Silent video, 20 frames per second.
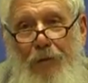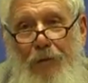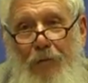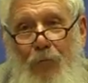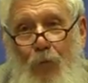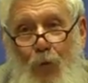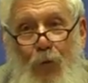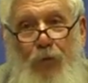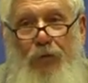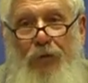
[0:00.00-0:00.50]

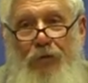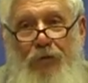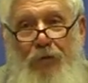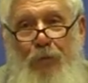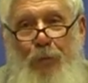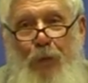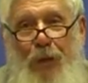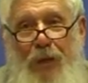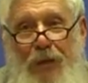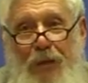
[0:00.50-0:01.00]
War is a
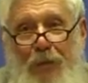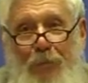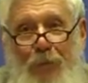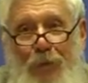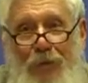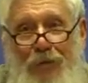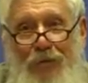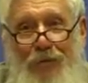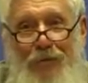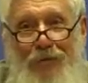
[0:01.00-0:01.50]
bloody
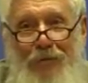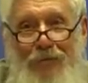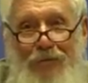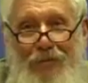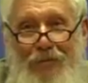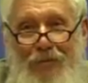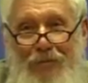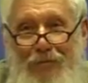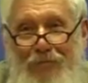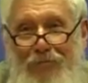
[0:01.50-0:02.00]

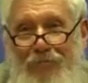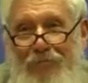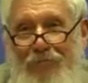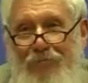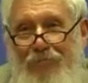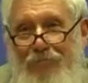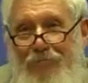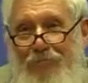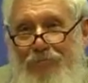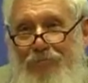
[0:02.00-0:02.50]
business.
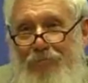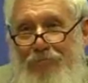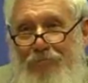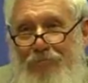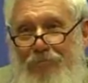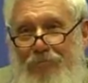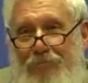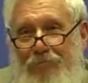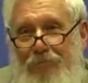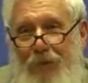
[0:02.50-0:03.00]

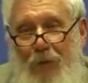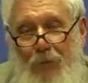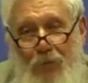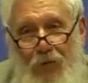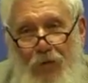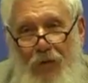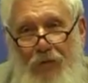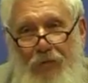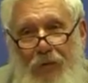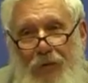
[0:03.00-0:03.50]
I'm
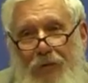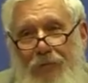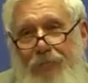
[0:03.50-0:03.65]
sorry.